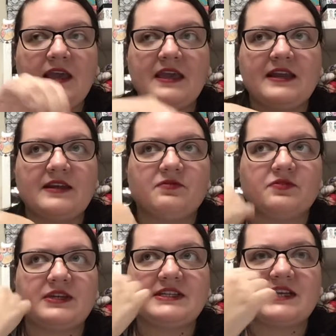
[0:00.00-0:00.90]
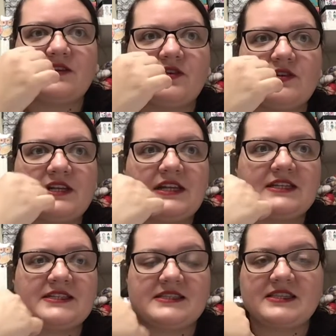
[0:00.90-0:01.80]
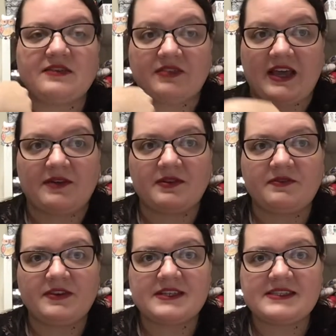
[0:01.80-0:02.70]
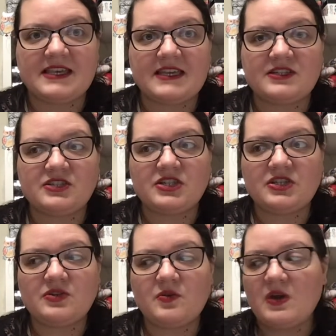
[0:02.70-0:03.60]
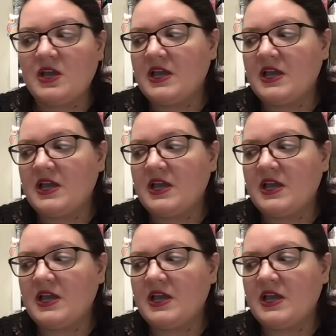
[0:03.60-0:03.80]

and I re-downloaded it to see if that would fix the issue.